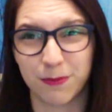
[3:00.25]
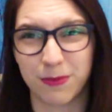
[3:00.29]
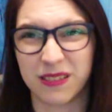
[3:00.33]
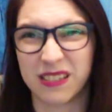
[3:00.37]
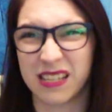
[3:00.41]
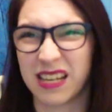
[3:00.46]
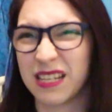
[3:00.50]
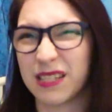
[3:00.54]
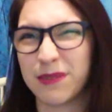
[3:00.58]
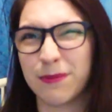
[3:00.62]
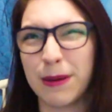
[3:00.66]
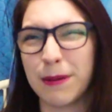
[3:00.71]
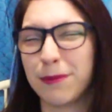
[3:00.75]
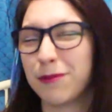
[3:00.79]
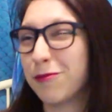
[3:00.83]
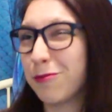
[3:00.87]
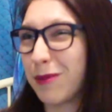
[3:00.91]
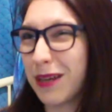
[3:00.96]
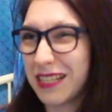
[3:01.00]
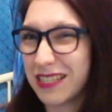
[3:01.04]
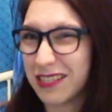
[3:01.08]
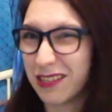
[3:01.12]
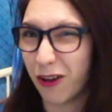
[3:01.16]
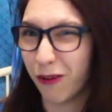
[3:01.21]
besides maybe
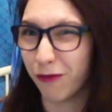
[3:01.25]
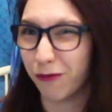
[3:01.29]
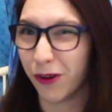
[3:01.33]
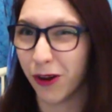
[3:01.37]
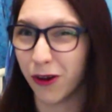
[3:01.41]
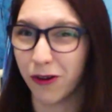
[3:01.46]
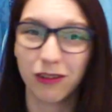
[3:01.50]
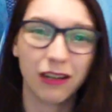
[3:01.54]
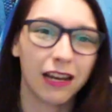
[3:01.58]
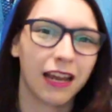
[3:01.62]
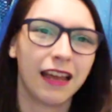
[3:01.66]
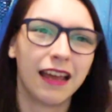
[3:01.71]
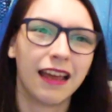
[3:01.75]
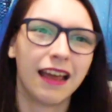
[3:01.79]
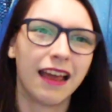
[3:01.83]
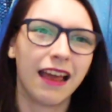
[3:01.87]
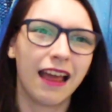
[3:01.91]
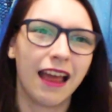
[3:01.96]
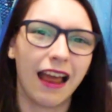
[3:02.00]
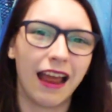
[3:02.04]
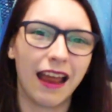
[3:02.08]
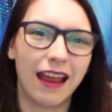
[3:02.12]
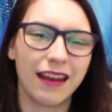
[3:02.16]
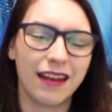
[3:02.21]
my cell phone,
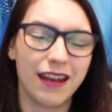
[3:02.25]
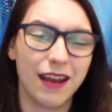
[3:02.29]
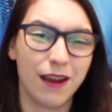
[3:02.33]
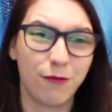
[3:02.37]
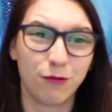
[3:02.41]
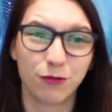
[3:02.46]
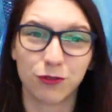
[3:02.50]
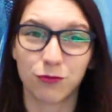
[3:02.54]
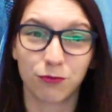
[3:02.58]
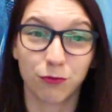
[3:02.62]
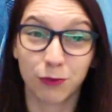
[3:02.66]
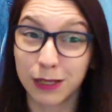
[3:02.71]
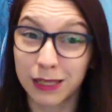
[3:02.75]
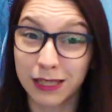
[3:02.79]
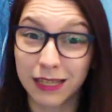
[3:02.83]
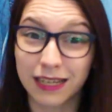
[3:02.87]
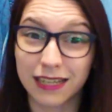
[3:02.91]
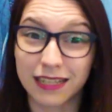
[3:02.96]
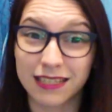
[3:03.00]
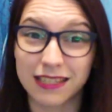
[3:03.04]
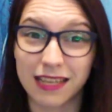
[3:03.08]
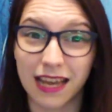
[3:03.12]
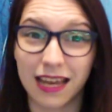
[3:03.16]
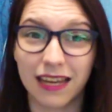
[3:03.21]
and it was really
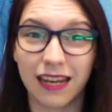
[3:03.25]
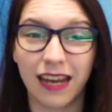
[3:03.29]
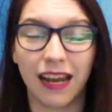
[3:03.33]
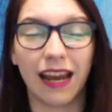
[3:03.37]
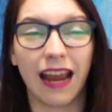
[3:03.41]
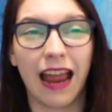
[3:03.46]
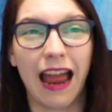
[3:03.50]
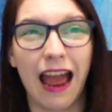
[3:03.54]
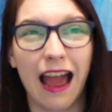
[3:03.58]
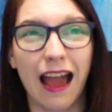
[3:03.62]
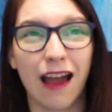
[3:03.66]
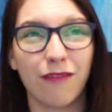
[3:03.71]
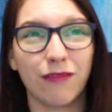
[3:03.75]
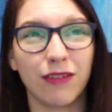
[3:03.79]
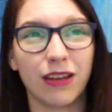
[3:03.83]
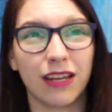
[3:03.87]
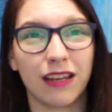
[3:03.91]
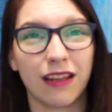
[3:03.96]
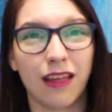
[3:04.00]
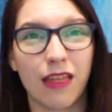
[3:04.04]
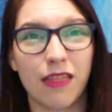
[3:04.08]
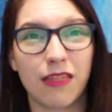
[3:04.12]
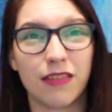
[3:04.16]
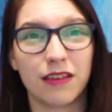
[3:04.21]
exciting having
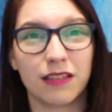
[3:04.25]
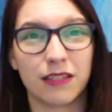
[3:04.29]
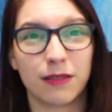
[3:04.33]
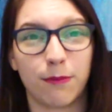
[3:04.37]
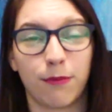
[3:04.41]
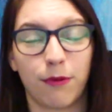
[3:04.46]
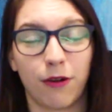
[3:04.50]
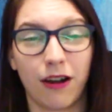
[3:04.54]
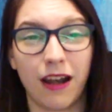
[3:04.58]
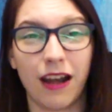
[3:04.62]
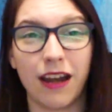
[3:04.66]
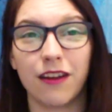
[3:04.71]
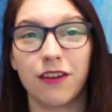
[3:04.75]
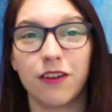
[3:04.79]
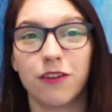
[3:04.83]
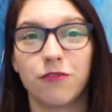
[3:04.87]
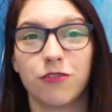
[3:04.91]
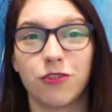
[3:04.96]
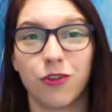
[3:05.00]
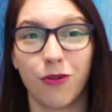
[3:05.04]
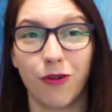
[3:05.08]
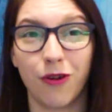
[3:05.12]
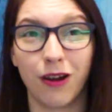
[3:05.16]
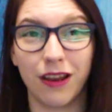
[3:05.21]
this brand new
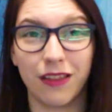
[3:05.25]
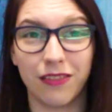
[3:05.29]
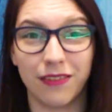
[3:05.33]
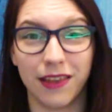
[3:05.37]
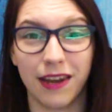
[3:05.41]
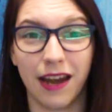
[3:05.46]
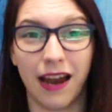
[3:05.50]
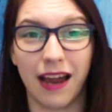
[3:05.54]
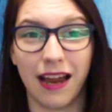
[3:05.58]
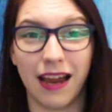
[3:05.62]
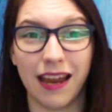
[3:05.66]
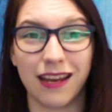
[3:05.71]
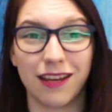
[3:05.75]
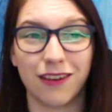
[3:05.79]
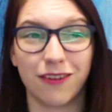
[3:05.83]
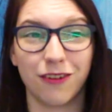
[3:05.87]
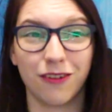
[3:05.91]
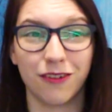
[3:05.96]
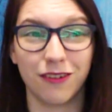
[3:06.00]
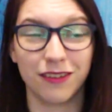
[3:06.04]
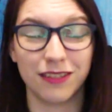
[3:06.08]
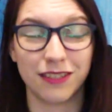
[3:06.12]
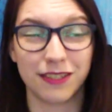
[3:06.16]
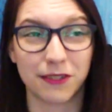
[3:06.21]
toy that I
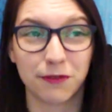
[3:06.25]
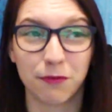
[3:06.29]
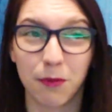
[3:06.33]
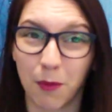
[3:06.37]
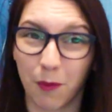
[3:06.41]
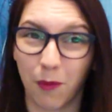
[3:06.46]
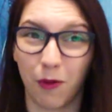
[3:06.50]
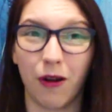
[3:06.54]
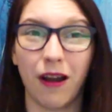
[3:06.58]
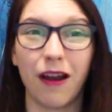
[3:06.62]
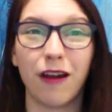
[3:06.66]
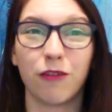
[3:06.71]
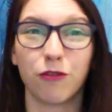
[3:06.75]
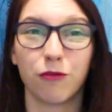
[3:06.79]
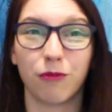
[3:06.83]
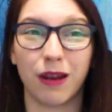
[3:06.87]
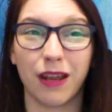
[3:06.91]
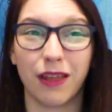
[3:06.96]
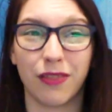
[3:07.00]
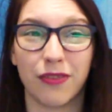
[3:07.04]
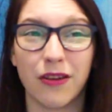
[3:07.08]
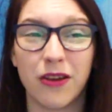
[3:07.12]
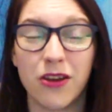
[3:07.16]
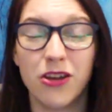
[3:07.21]
could swim around
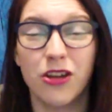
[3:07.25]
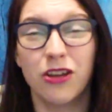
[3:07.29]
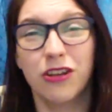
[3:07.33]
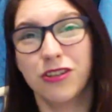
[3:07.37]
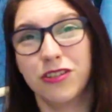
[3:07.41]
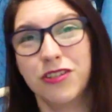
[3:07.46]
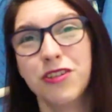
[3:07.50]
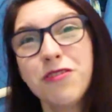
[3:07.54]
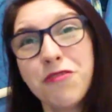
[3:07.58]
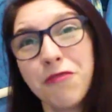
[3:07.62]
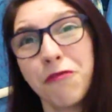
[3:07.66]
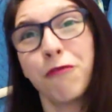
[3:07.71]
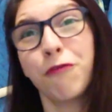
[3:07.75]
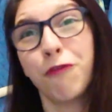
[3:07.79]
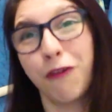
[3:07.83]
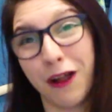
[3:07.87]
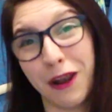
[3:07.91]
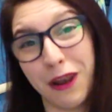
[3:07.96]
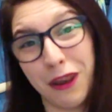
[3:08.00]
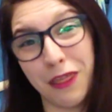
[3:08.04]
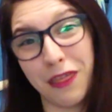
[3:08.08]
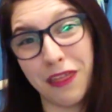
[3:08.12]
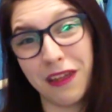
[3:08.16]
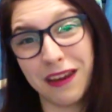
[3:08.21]
with, do
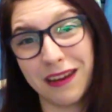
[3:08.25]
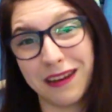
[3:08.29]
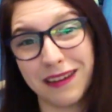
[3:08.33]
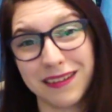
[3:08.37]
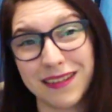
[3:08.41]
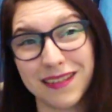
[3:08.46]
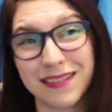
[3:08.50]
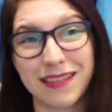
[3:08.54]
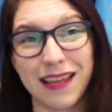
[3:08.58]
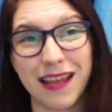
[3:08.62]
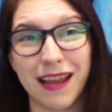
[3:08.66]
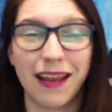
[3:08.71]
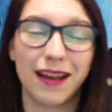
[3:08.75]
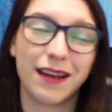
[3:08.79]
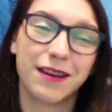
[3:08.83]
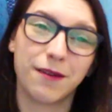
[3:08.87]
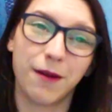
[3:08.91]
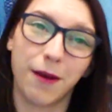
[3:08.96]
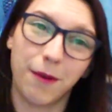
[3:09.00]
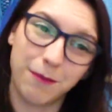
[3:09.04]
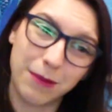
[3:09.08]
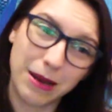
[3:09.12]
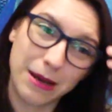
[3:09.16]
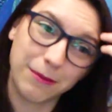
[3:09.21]
fun things, and
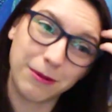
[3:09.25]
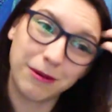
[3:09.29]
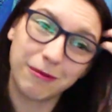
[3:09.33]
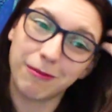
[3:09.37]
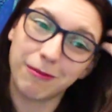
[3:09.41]
maybe